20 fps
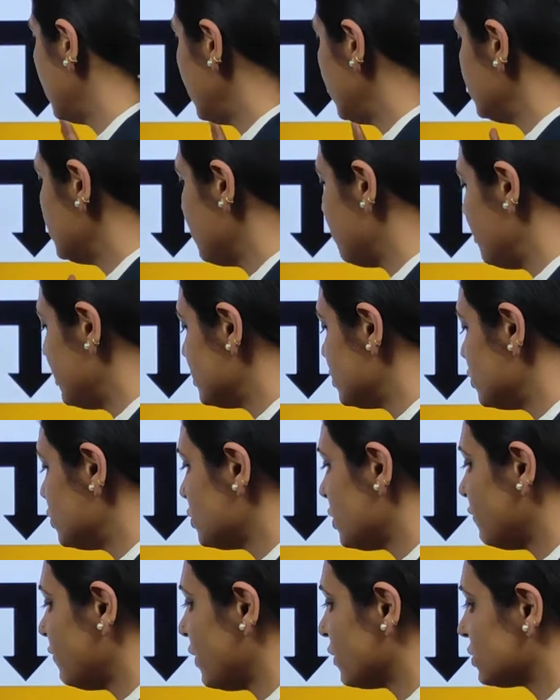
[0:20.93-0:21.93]
in the presence
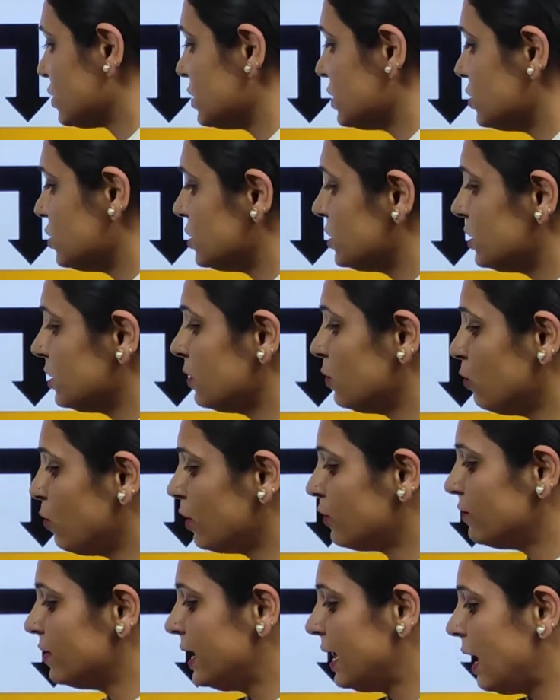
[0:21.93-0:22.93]
of oxygen,
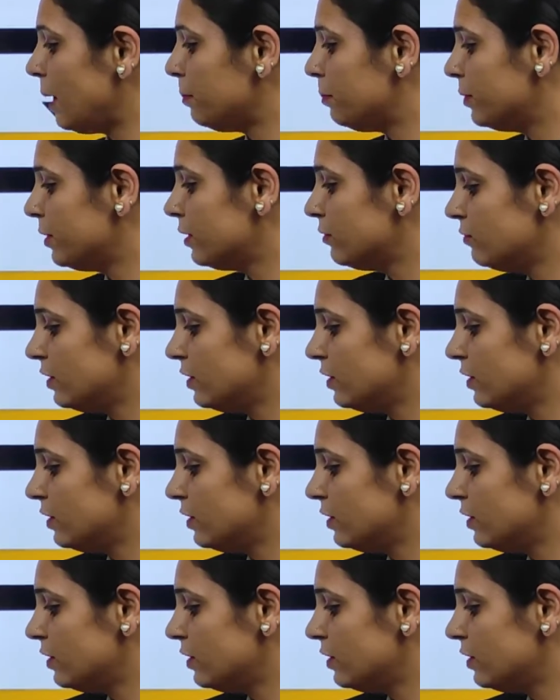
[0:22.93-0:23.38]
what will happen?